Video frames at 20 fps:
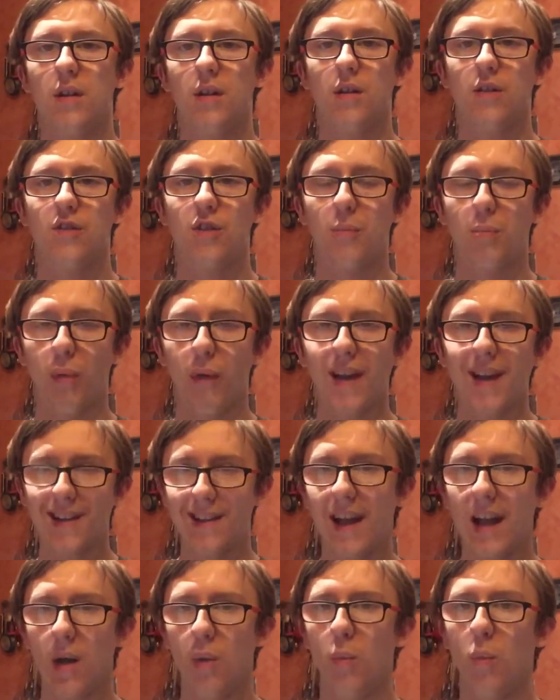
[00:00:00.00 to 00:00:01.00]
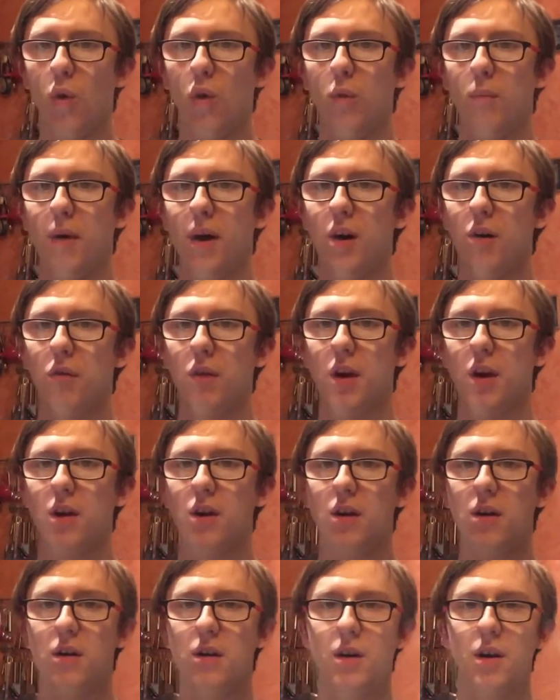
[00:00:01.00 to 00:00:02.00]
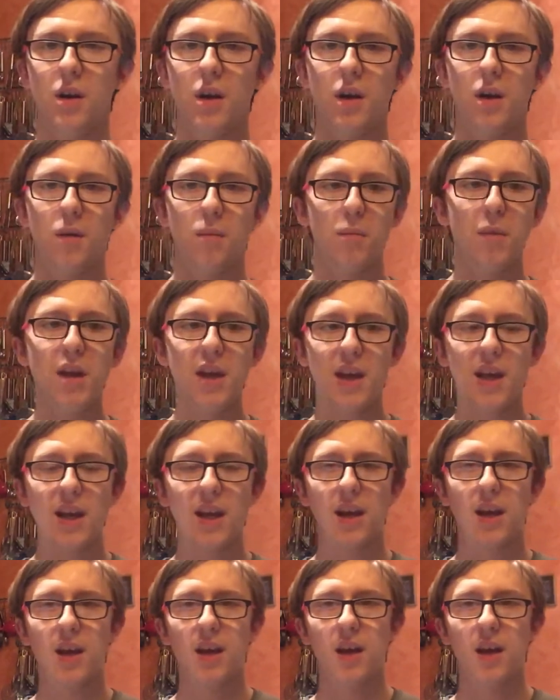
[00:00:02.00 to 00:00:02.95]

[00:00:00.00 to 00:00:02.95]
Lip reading: to break down Wall Maria, meaning